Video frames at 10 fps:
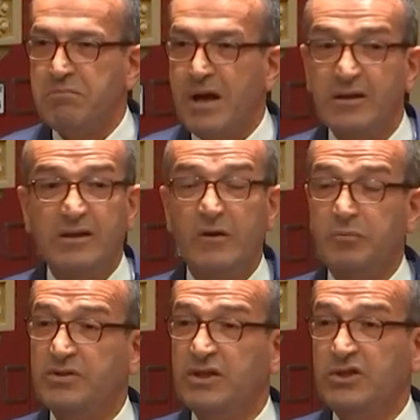And the
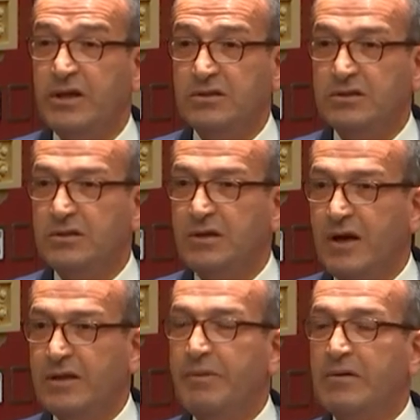developer said yes,
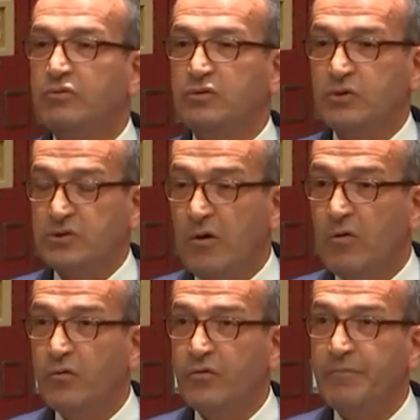and the matter was
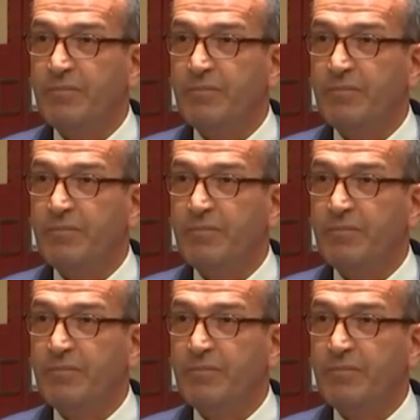resolved.